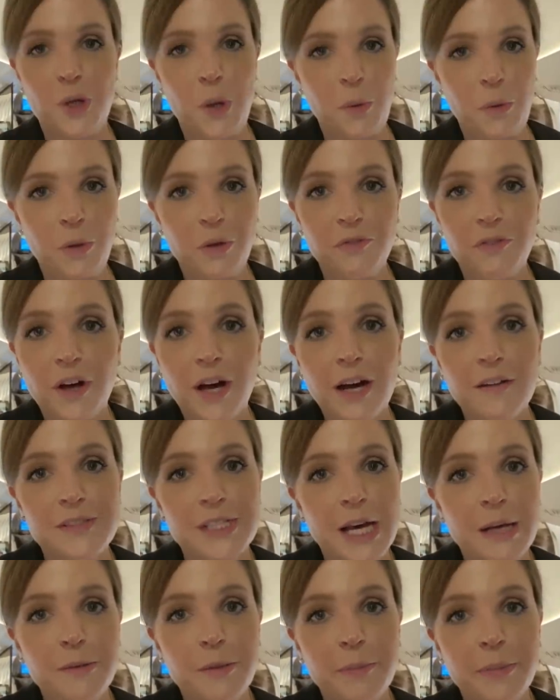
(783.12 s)
Don't know if I'll have
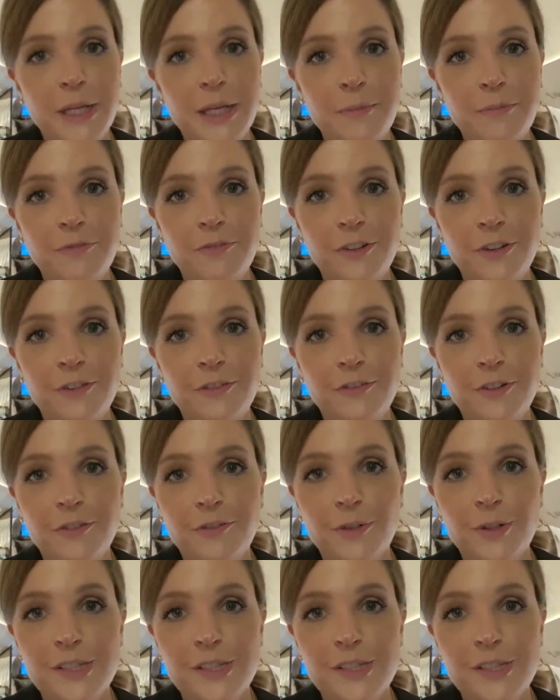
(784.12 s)
time to plate fruit for